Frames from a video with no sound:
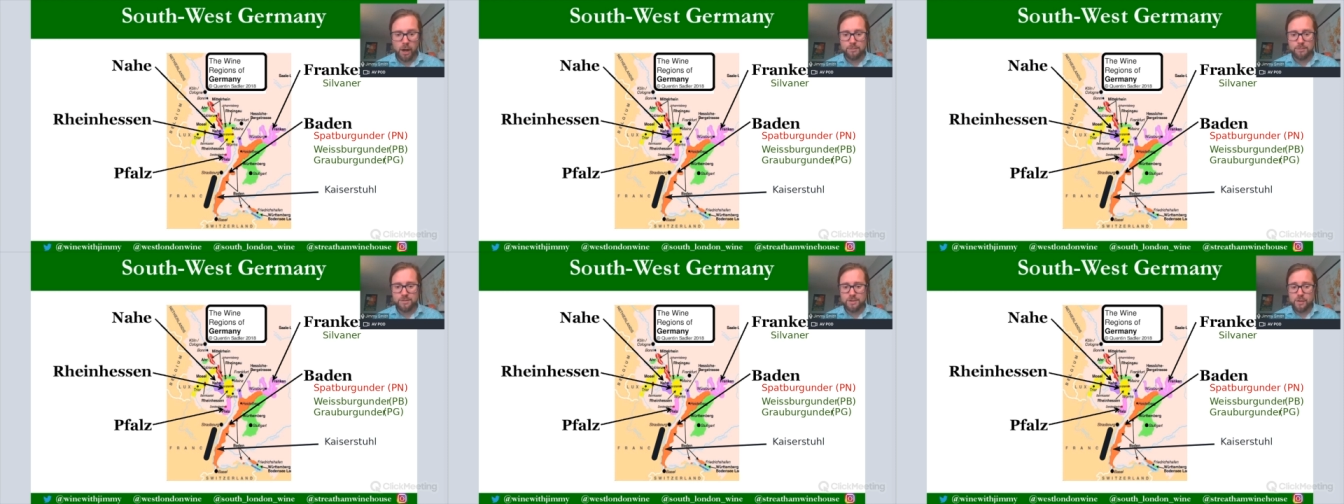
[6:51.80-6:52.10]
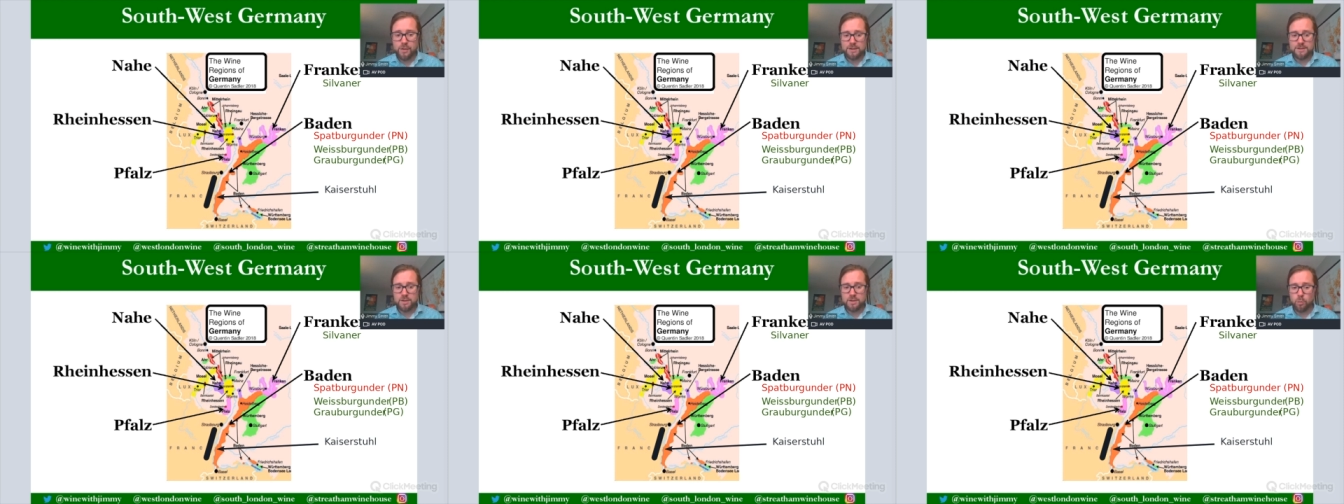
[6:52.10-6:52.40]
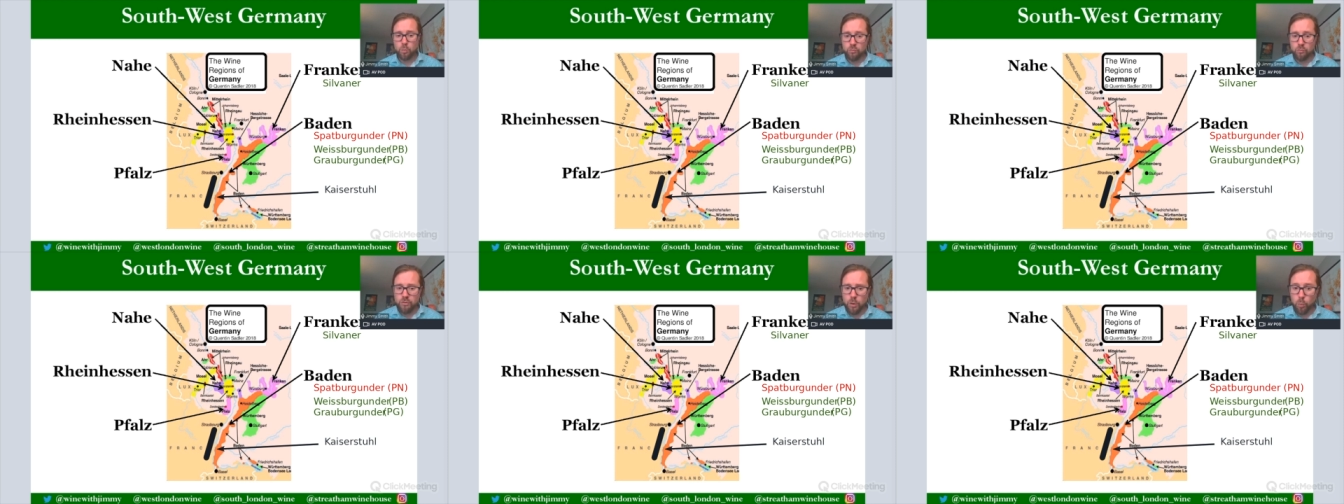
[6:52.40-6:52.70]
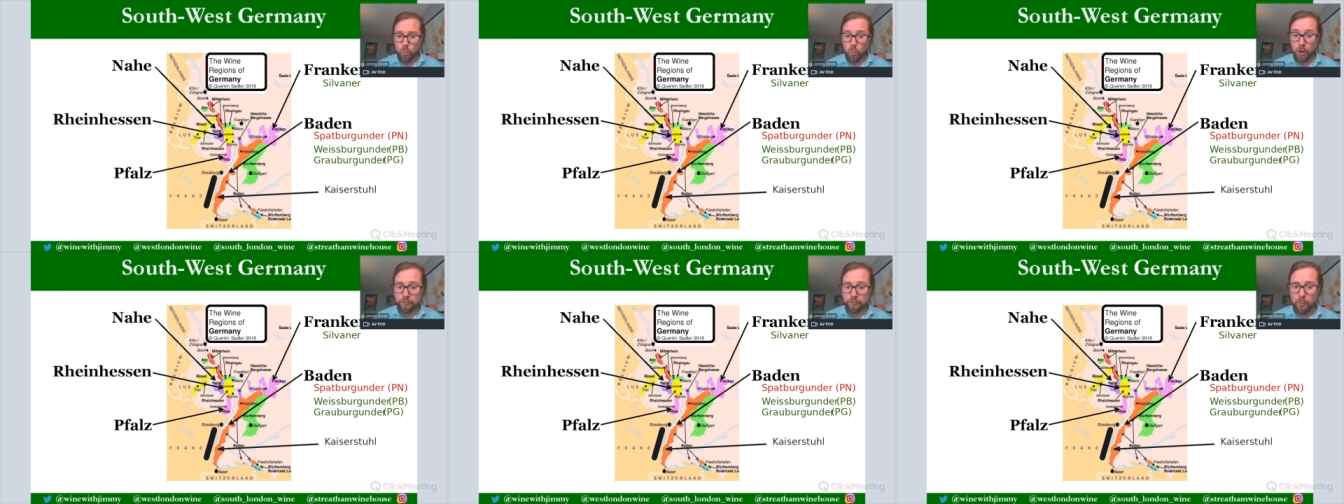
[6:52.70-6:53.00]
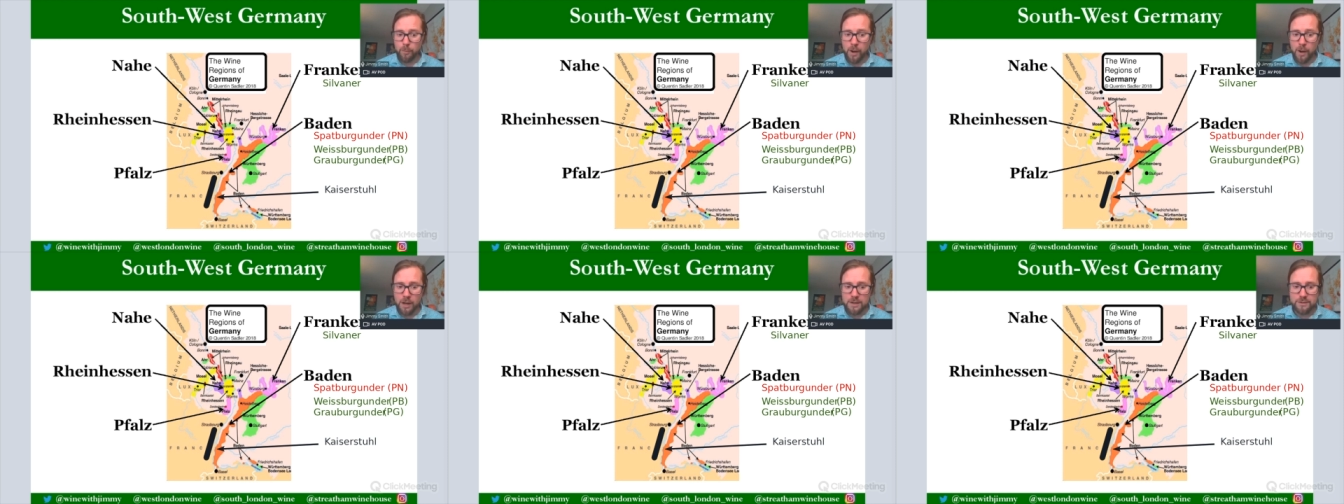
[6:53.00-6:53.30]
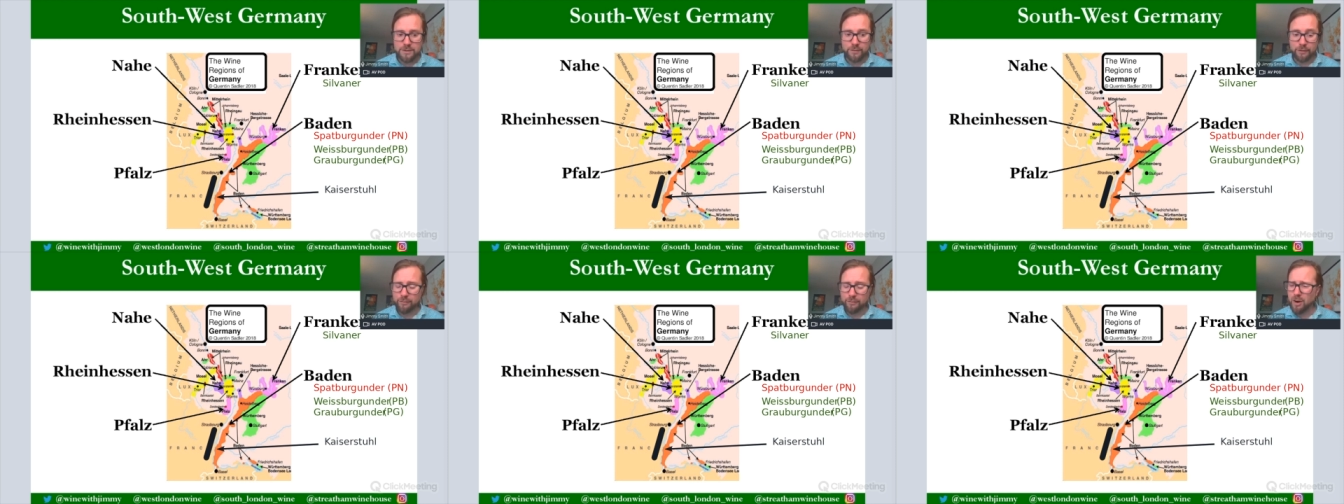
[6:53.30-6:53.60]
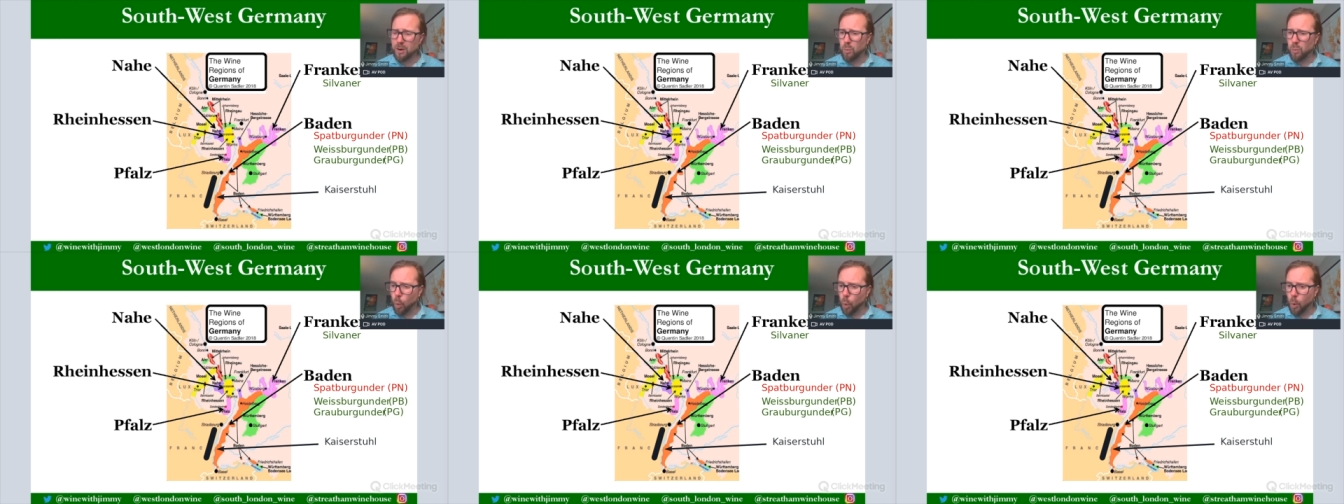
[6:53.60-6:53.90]
So that's a real wonderful part of it,
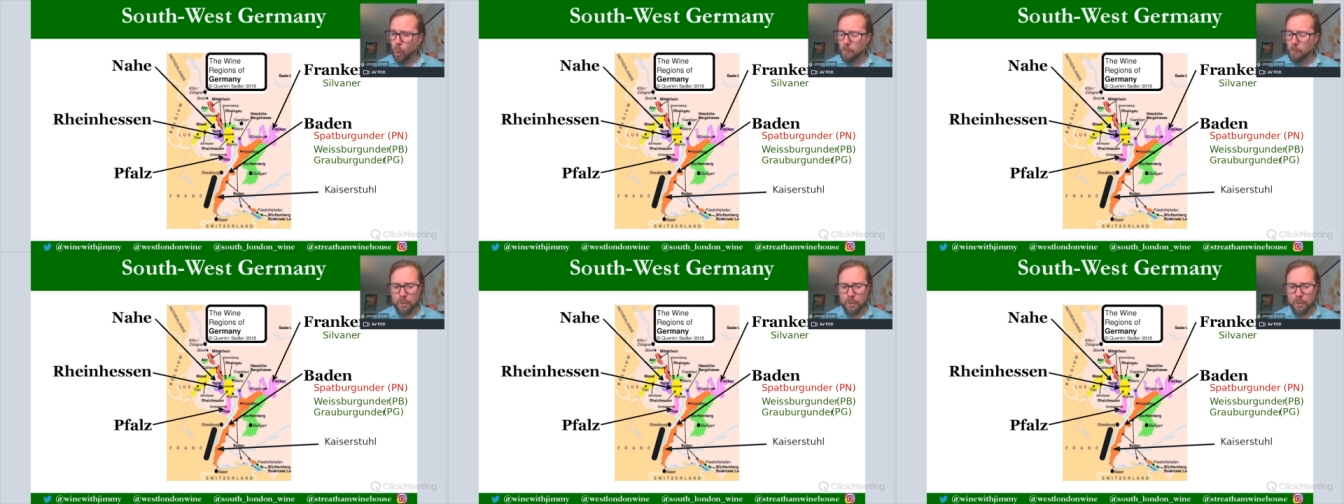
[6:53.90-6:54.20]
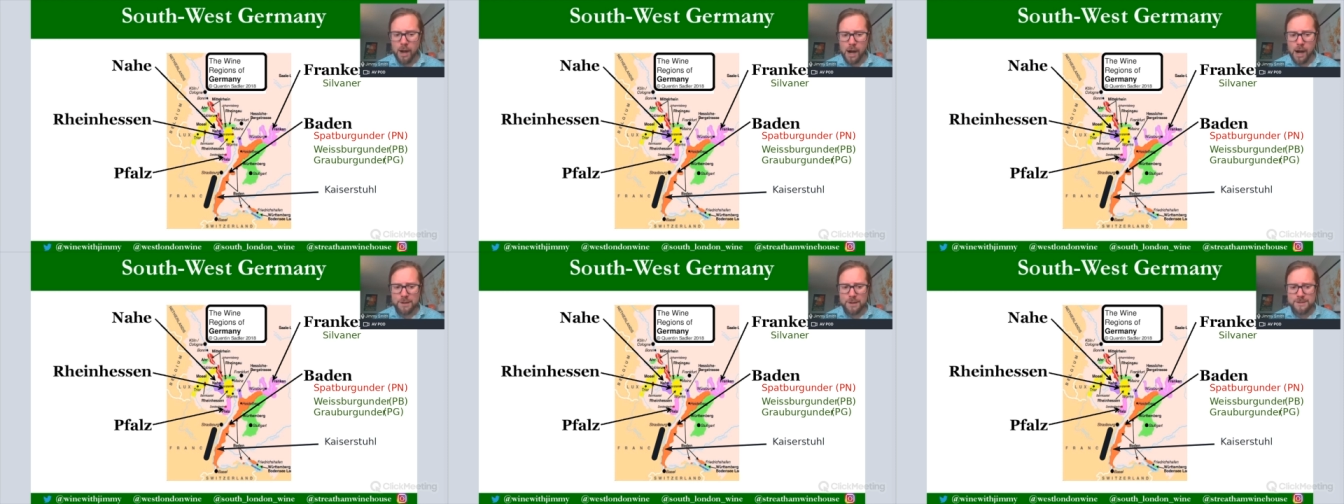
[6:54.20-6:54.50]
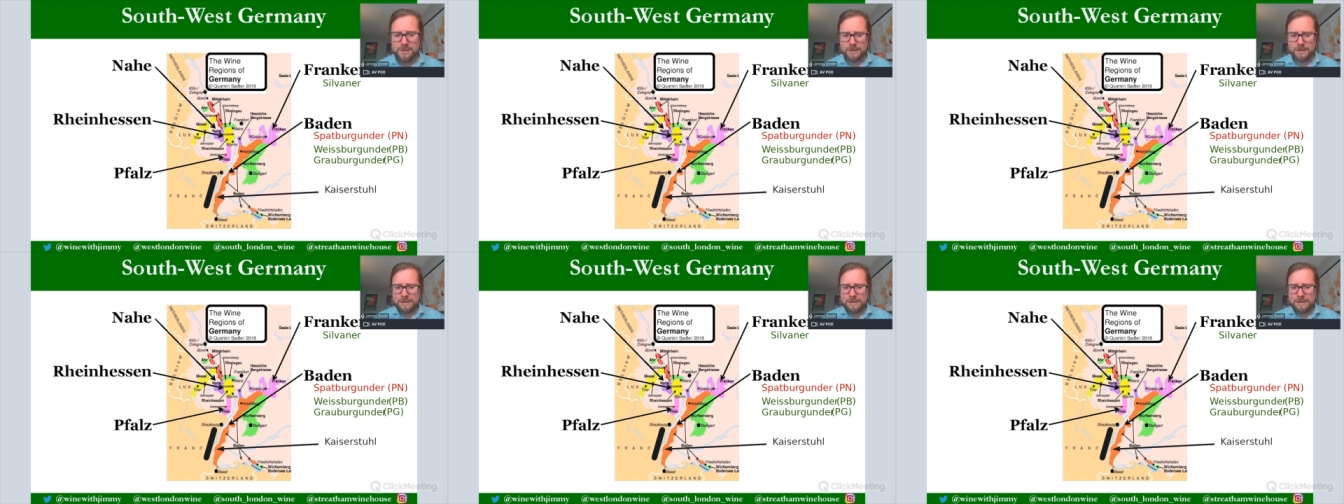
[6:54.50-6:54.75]
very warm part.